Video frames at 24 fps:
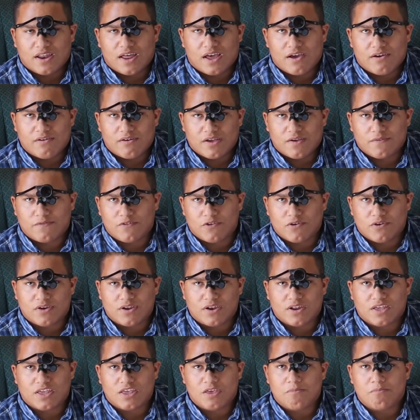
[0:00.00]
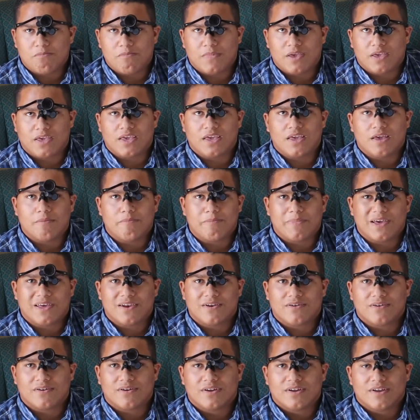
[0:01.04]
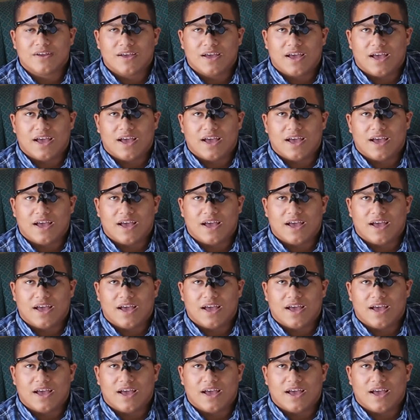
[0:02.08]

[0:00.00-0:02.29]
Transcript: now, if they're going to keep making it better,